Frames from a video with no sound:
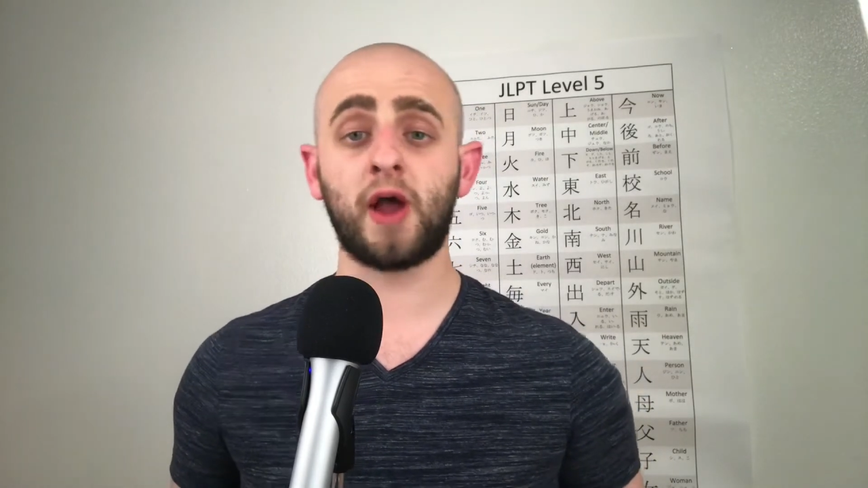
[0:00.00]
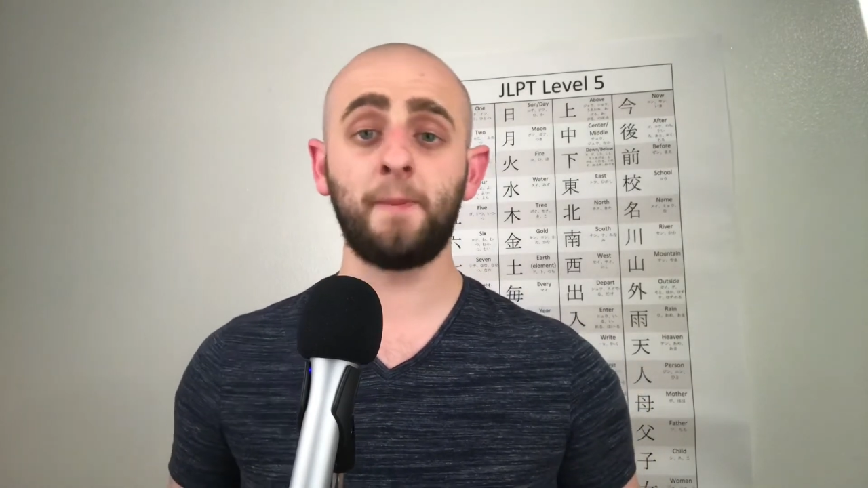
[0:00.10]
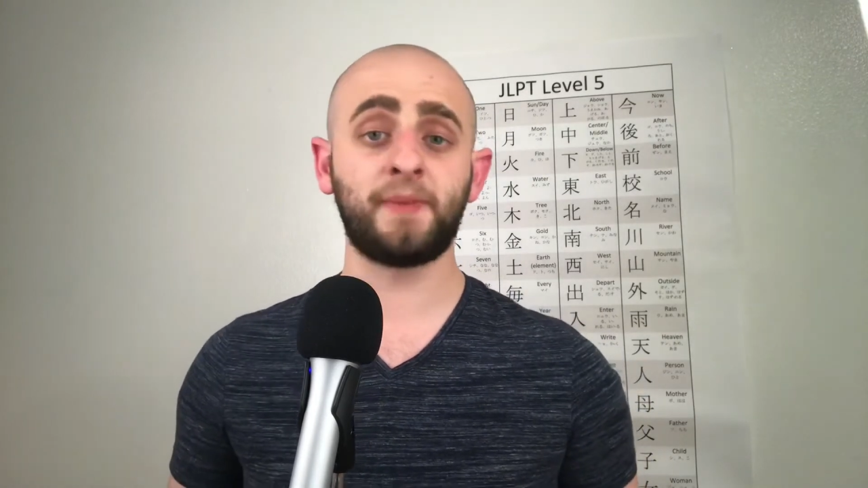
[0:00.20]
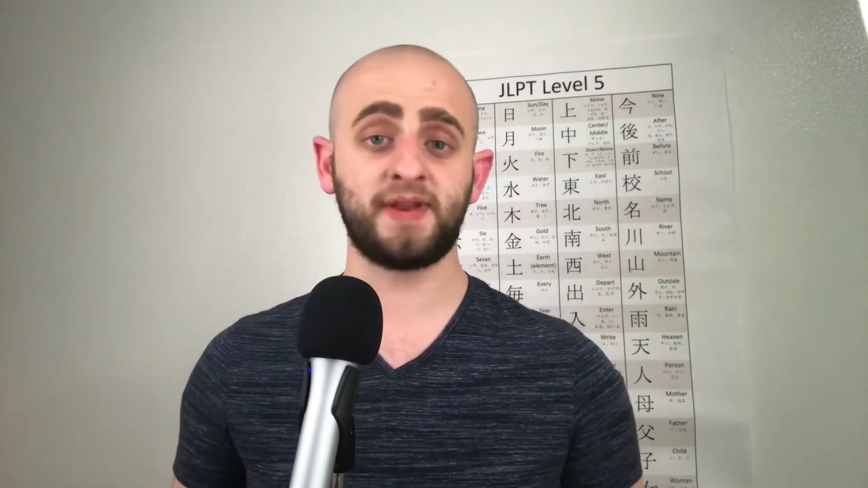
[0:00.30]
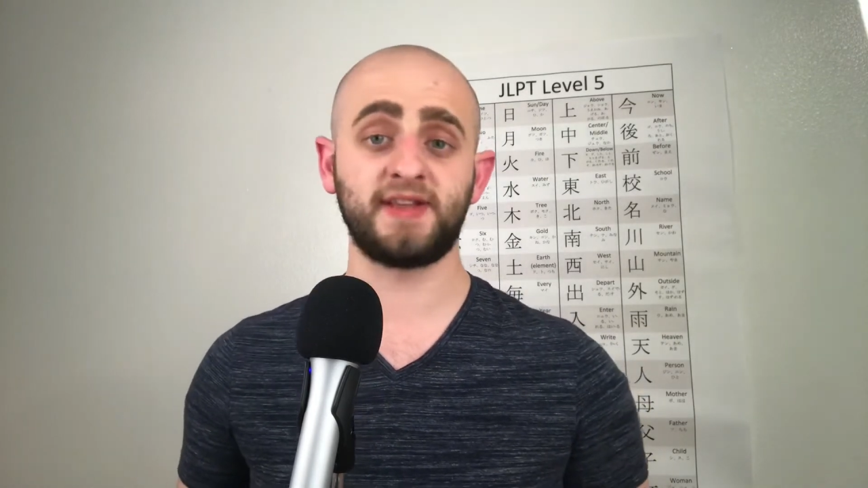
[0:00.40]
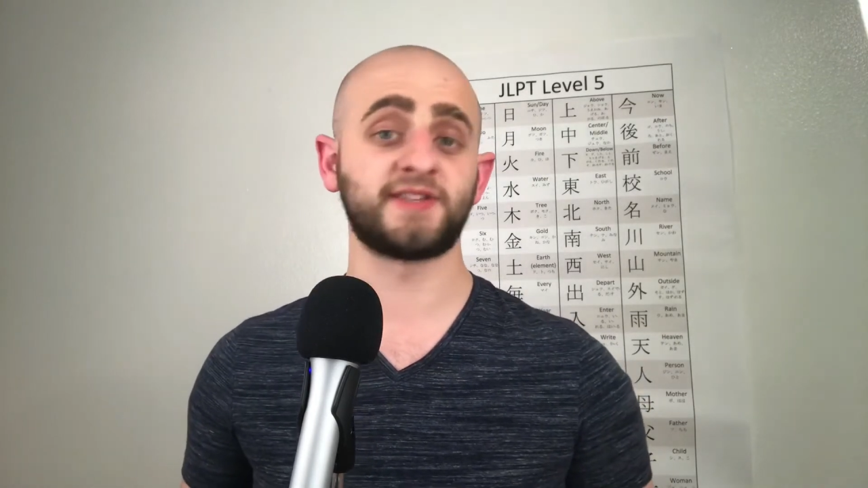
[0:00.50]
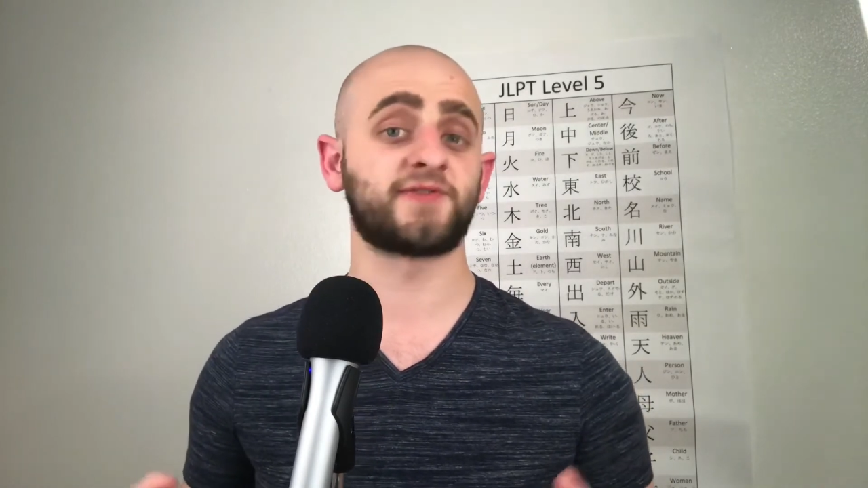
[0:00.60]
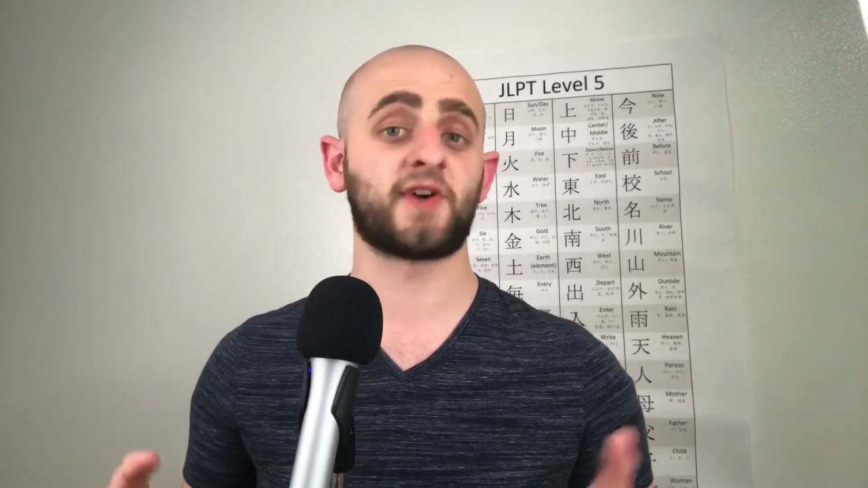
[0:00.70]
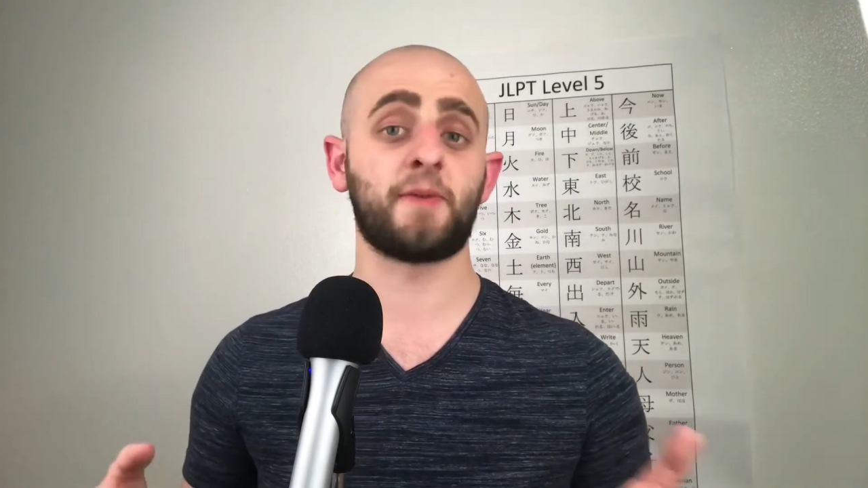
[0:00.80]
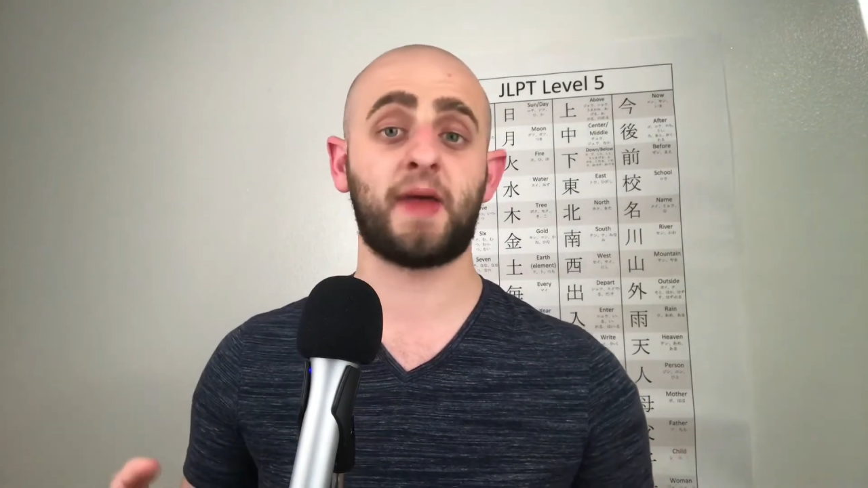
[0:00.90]
companies
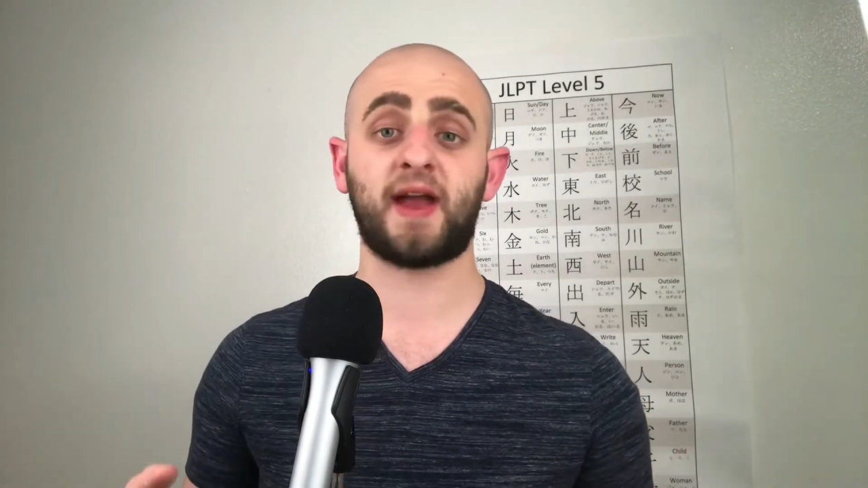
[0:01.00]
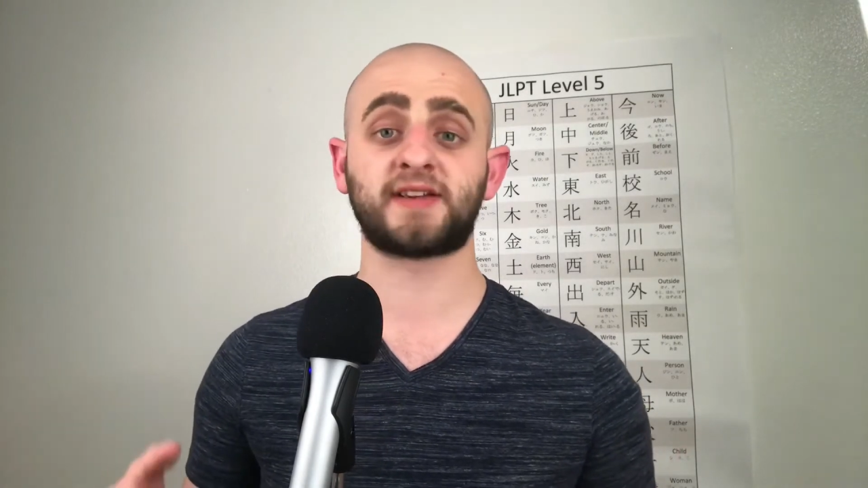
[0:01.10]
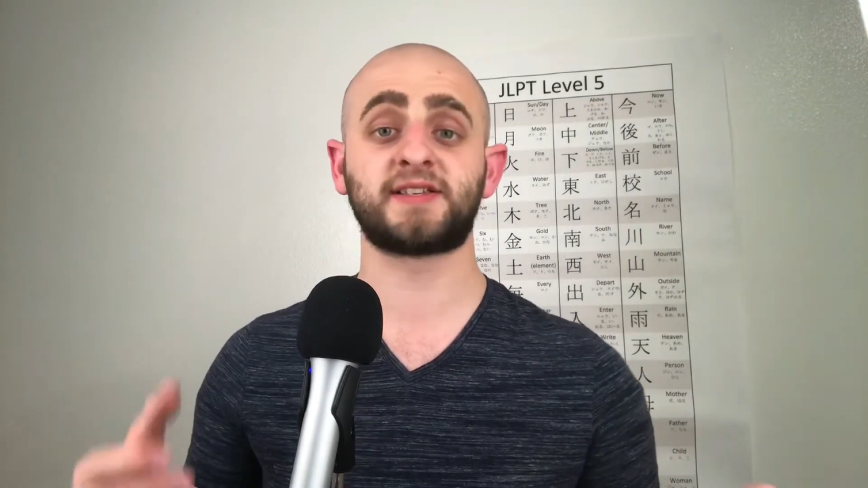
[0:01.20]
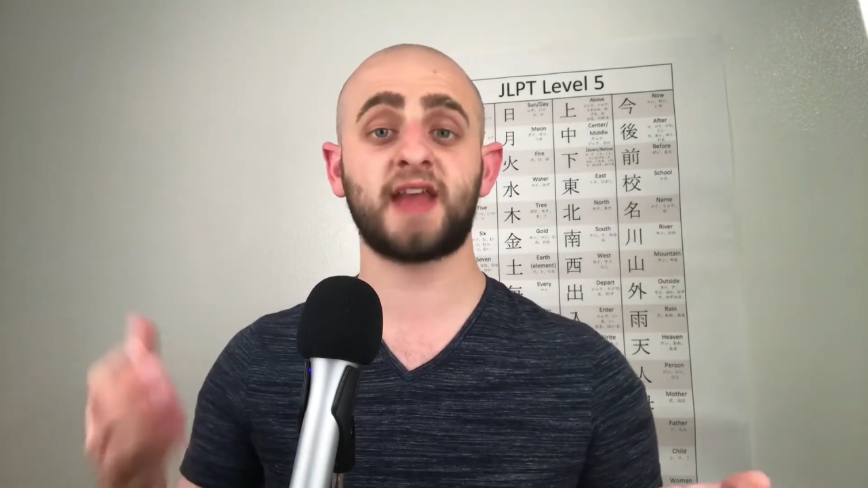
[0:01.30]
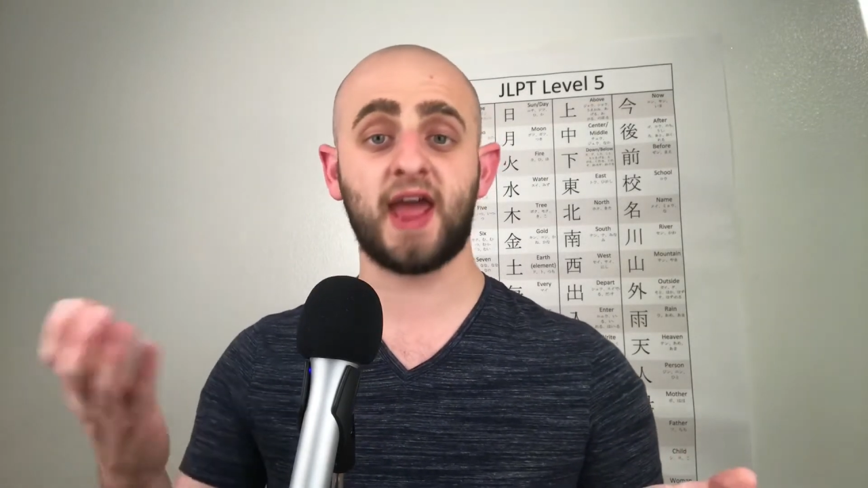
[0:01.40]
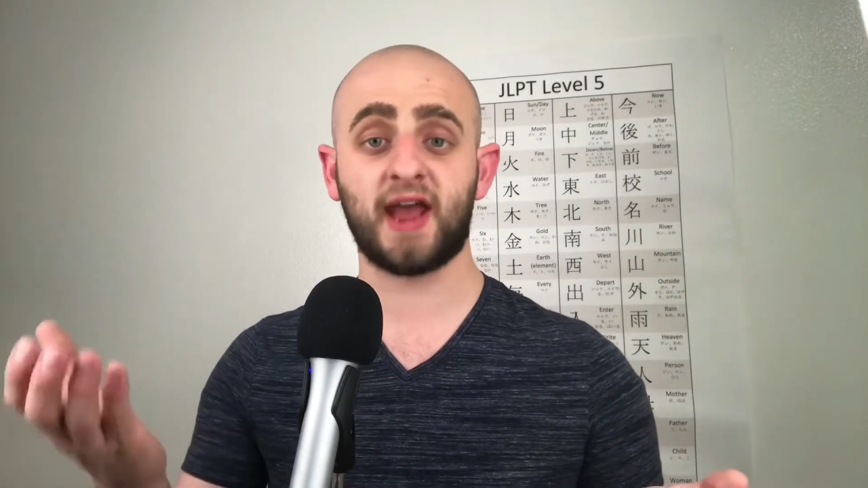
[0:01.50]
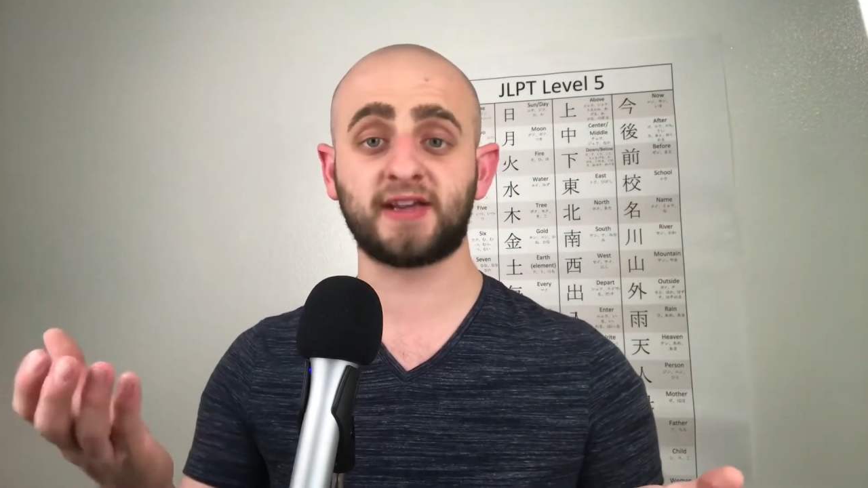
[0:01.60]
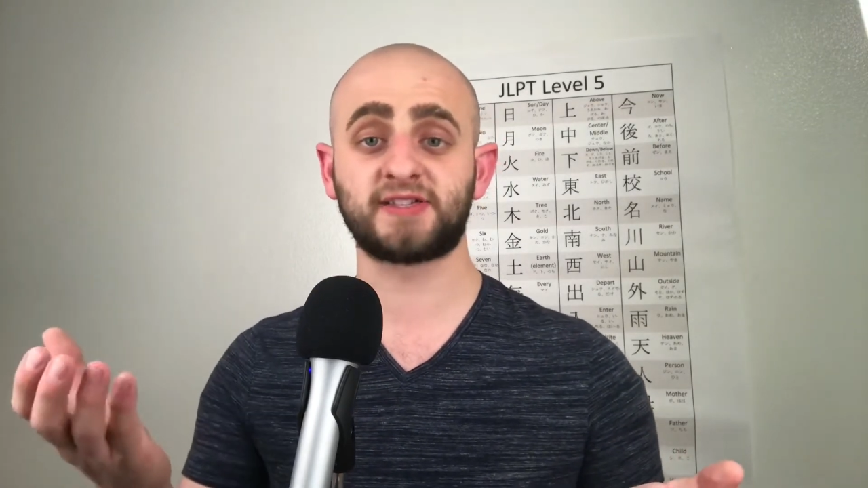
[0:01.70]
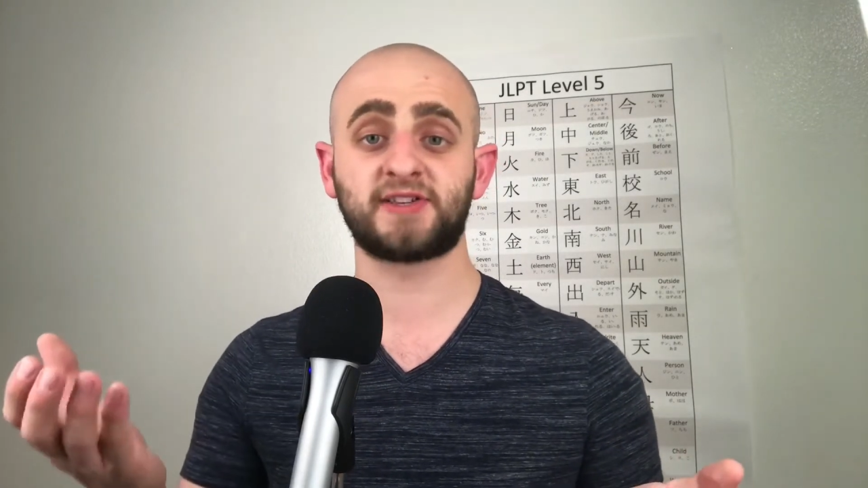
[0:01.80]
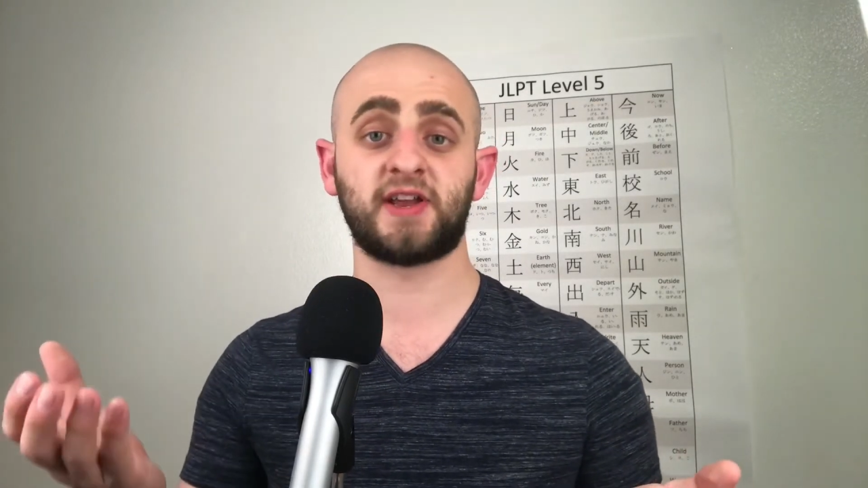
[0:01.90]
from X to
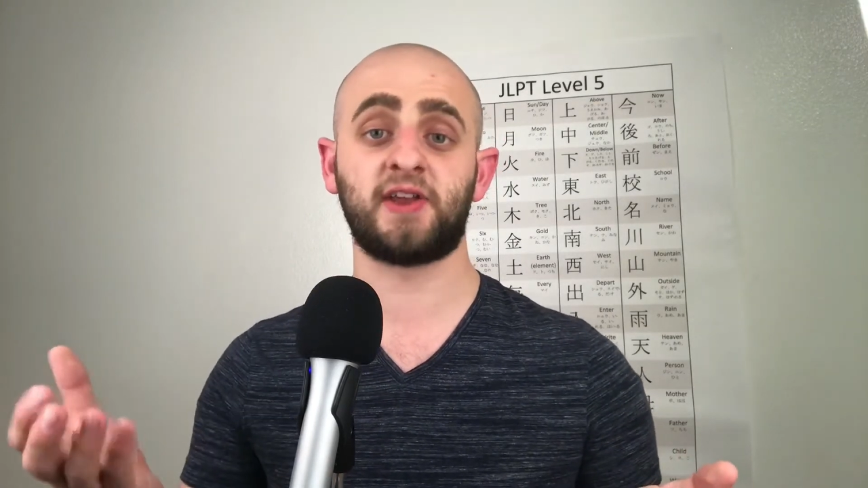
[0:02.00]
X